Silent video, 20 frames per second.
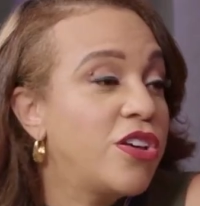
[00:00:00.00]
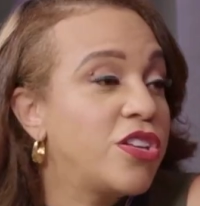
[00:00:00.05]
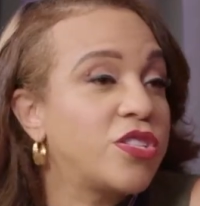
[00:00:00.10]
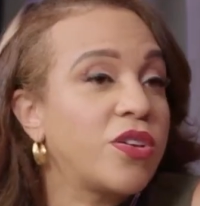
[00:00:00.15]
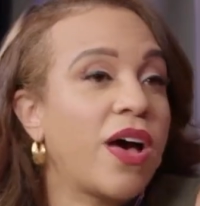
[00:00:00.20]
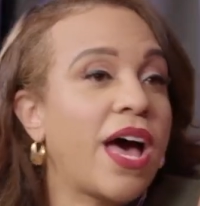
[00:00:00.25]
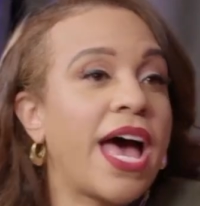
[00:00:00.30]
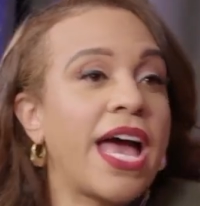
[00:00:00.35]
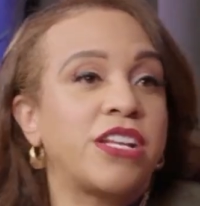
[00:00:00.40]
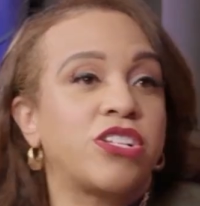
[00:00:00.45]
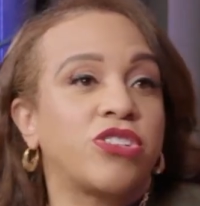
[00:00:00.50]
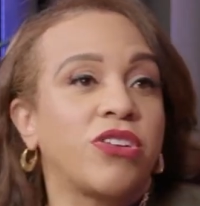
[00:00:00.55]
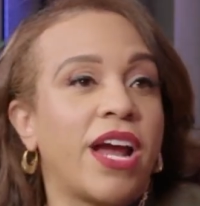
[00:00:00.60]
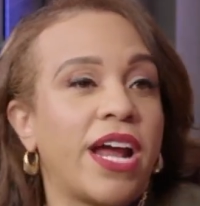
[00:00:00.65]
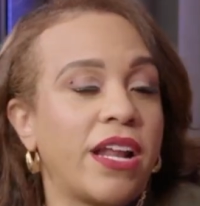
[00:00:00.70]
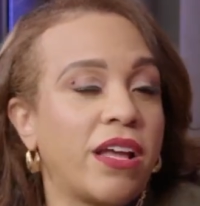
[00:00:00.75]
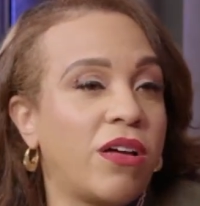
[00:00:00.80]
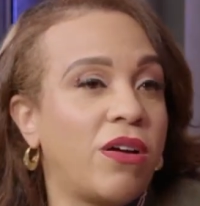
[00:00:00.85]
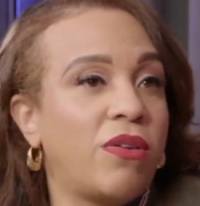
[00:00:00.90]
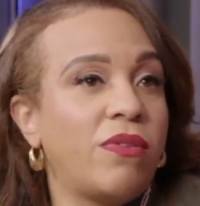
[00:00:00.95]
So I
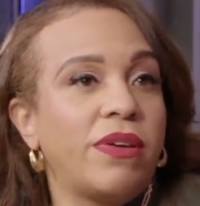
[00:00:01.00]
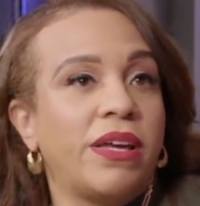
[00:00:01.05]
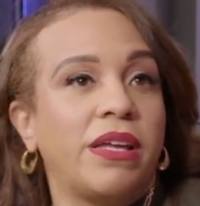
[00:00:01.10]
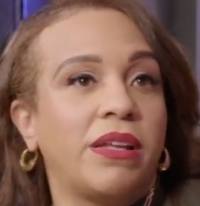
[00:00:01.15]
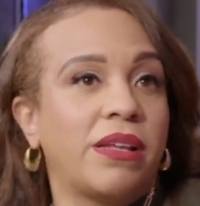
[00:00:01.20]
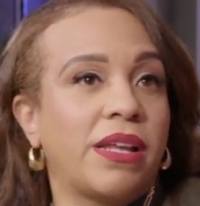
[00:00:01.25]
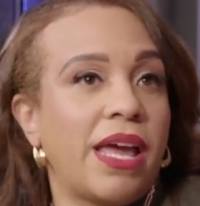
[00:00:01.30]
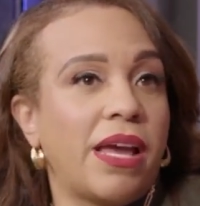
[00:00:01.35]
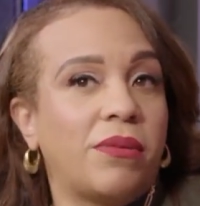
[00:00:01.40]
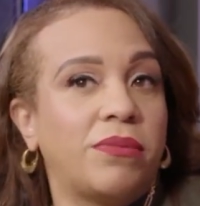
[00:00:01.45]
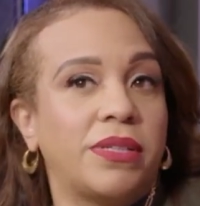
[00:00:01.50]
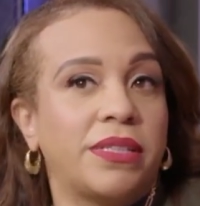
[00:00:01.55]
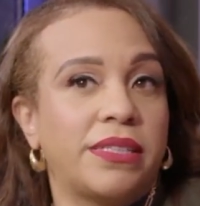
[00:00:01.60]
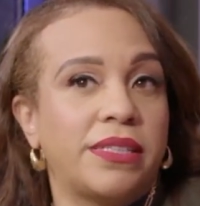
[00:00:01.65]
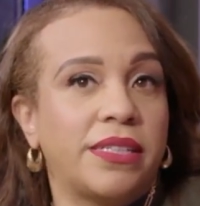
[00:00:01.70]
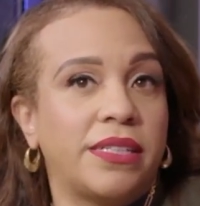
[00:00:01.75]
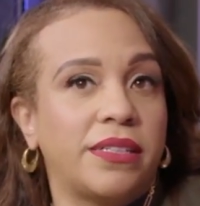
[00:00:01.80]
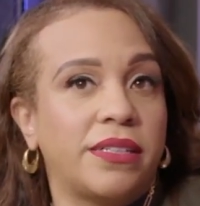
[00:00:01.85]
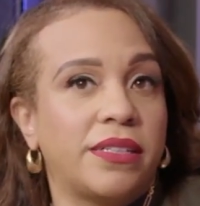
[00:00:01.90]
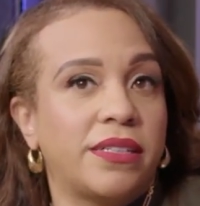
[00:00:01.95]
try to go in like
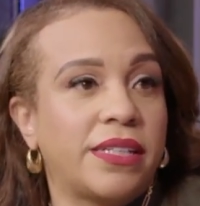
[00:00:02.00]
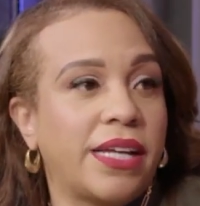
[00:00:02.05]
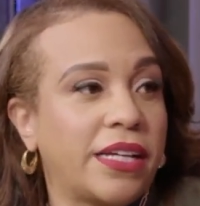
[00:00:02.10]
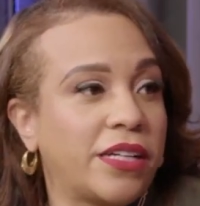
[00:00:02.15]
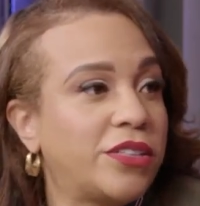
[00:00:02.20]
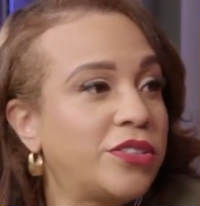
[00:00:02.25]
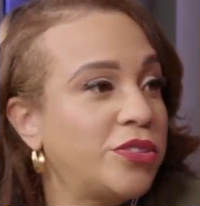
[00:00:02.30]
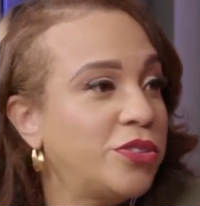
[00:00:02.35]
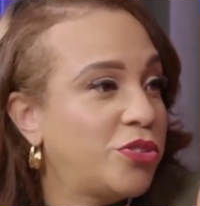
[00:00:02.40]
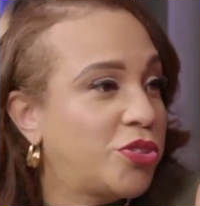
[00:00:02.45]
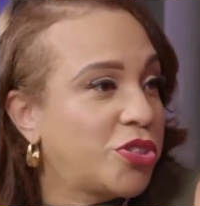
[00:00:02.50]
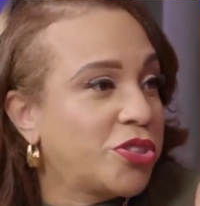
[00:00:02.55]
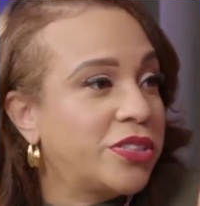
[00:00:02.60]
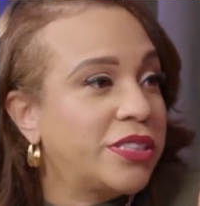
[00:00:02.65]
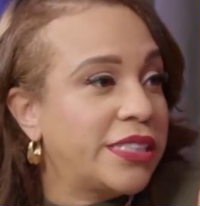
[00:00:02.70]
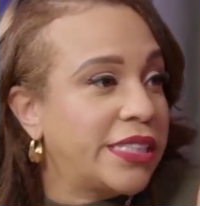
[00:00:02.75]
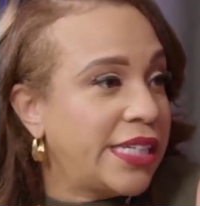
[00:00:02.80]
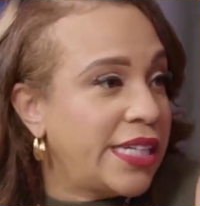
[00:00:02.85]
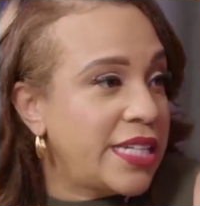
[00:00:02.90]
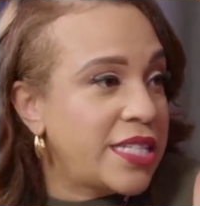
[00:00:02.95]
with a
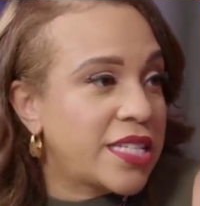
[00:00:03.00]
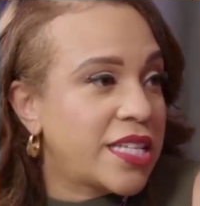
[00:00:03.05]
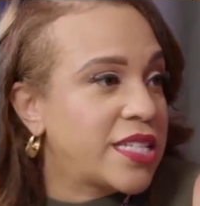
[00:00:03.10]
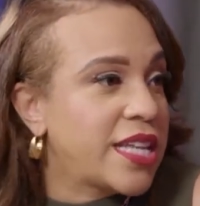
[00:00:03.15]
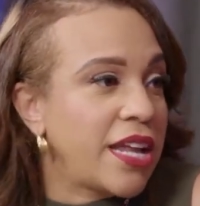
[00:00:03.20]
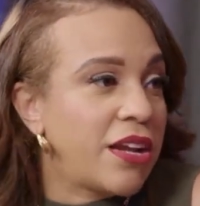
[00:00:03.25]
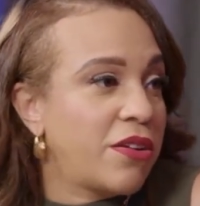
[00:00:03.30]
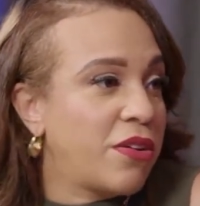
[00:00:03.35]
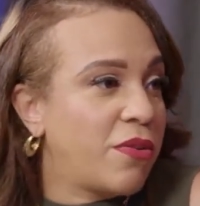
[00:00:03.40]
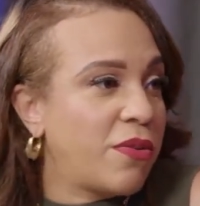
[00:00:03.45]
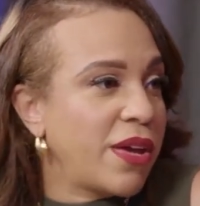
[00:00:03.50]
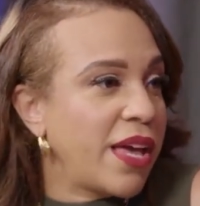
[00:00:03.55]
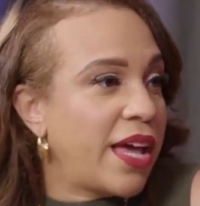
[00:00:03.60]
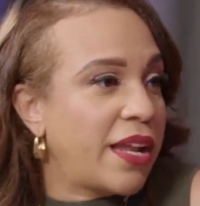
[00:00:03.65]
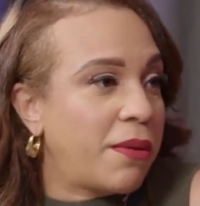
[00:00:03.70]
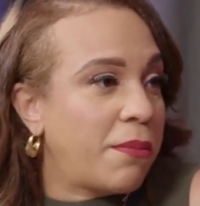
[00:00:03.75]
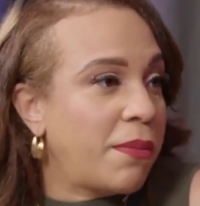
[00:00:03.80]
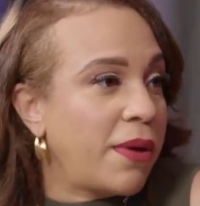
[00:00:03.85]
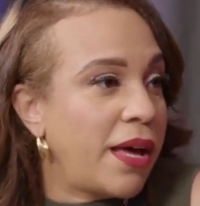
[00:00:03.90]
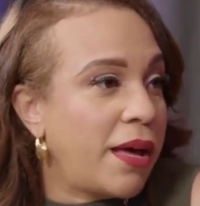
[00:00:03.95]
neutral lens because I don't know what
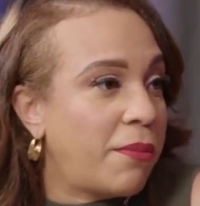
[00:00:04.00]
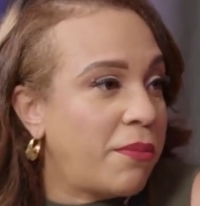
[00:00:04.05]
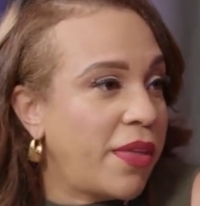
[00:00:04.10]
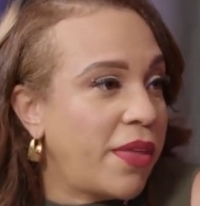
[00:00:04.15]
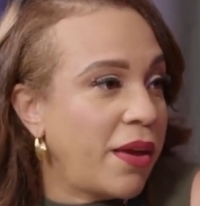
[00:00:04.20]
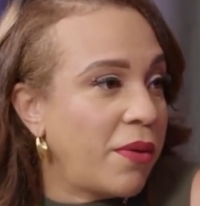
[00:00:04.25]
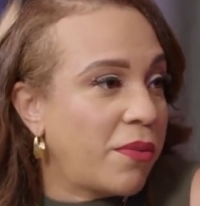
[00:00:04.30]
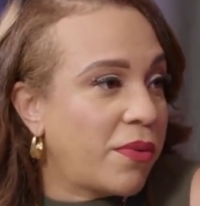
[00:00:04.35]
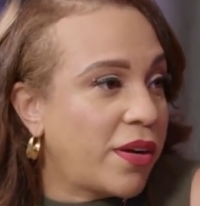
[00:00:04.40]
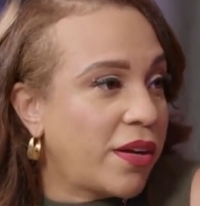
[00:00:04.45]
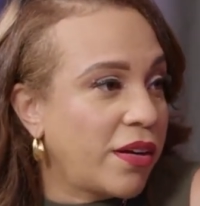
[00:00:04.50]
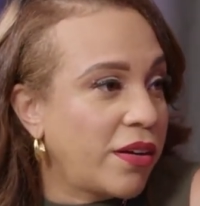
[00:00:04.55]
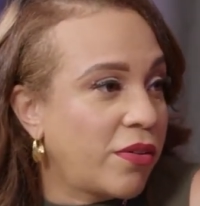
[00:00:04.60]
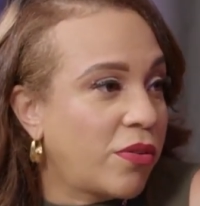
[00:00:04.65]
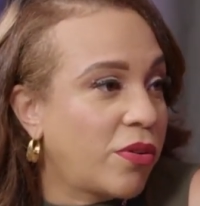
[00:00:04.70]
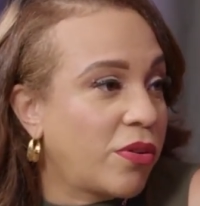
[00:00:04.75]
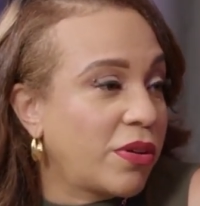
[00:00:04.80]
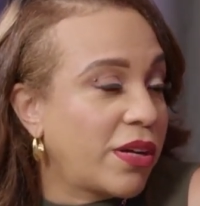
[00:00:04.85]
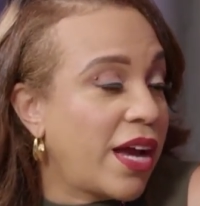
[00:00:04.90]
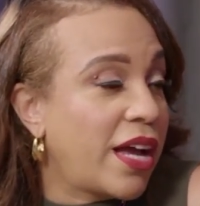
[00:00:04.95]
kind of mom they were
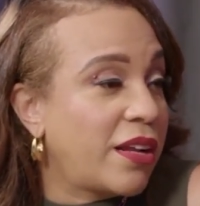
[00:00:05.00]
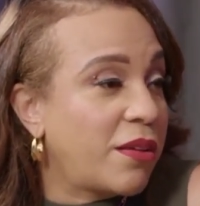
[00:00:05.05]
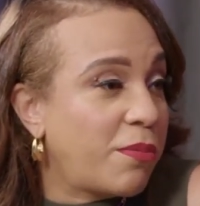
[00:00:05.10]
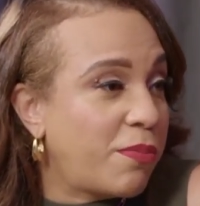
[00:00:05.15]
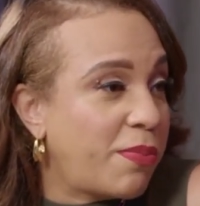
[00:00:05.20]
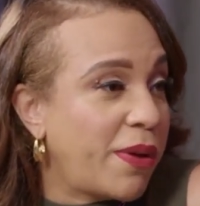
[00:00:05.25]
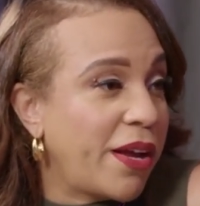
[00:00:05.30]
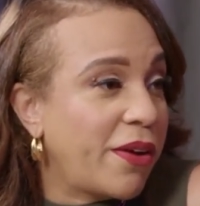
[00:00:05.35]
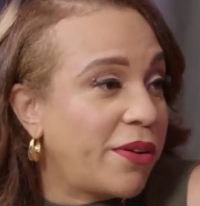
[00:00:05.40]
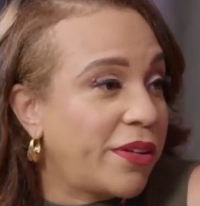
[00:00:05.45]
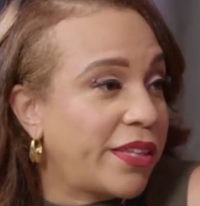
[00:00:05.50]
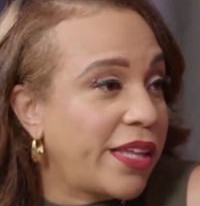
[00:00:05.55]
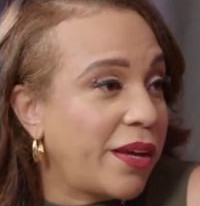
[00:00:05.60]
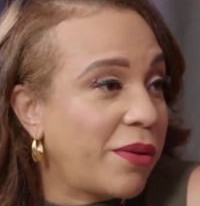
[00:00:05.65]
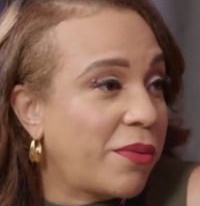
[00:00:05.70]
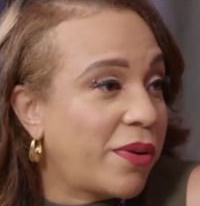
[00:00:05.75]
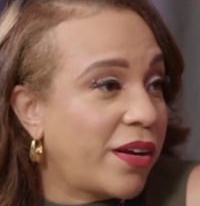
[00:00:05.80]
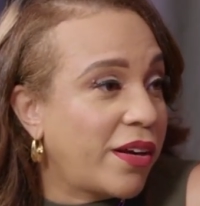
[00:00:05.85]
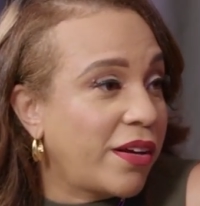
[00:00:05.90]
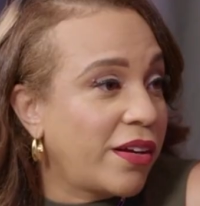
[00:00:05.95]
or what kind of parent
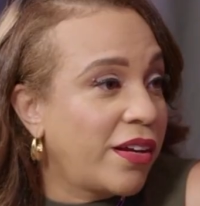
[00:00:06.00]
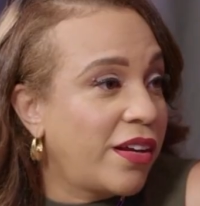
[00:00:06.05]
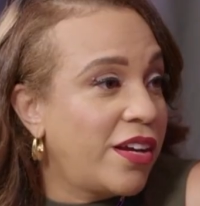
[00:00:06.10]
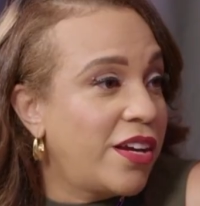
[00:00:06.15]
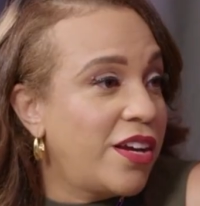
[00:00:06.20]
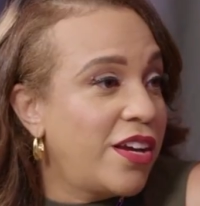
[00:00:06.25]
they were.